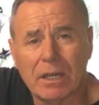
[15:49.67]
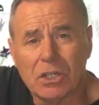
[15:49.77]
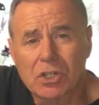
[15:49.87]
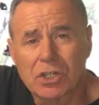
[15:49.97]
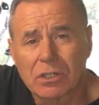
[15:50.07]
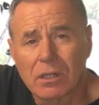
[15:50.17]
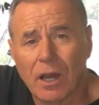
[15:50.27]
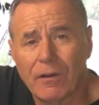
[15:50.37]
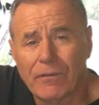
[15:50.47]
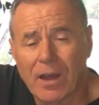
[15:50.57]
inch
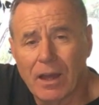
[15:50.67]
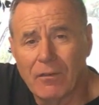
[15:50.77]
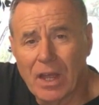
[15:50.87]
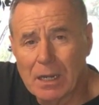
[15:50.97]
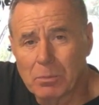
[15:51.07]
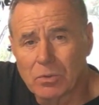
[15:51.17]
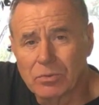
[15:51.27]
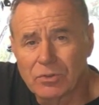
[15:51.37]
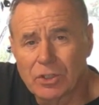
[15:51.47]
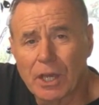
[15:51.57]
of available
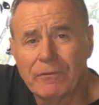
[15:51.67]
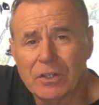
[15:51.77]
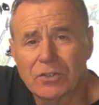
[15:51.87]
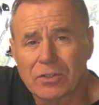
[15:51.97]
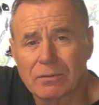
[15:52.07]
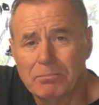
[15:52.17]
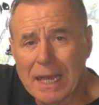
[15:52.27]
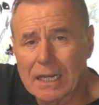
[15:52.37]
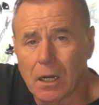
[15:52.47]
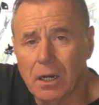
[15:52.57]
surface
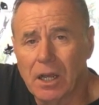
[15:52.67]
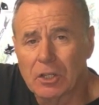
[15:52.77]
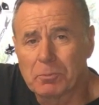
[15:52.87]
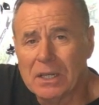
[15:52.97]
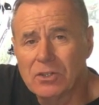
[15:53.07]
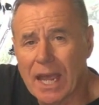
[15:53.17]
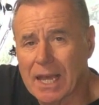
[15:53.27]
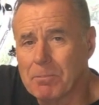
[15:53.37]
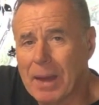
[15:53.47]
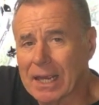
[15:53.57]
metal has been
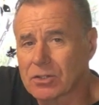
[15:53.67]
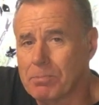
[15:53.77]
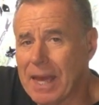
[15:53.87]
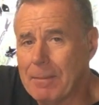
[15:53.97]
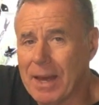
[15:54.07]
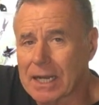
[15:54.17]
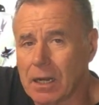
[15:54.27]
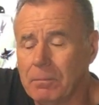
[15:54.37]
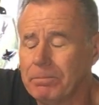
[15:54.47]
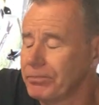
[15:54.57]
taken back to bare
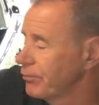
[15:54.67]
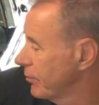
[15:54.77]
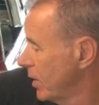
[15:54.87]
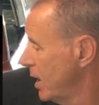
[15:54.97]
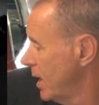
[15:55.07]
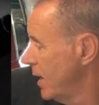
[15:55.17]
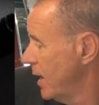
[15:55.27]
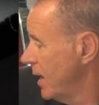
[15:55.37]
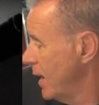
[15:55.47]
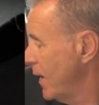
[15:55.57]
metal,
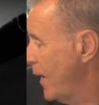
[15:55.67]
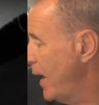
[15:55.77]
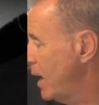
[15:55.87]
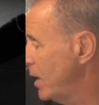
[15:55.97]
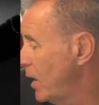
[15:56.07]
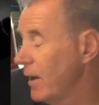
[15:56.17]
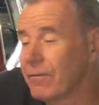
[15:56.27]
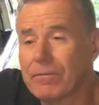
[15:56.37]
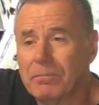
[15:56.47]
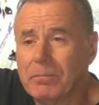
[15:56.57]
and I've
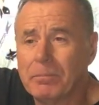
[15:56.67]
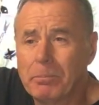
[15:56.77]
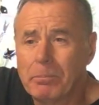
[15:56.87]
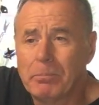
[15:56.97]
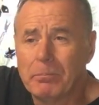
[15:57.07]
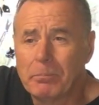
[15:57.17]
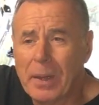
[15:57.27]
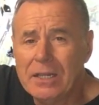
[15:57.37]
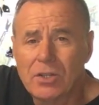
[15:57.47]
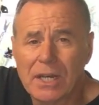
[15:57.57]

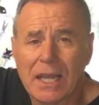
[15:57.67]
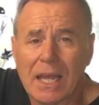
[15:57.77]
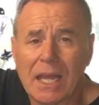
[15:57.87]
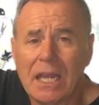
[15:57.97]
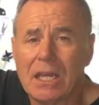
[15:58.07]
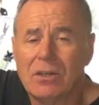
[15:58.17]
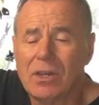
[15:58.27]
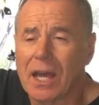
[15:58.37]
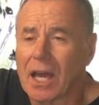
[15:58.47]
painted it in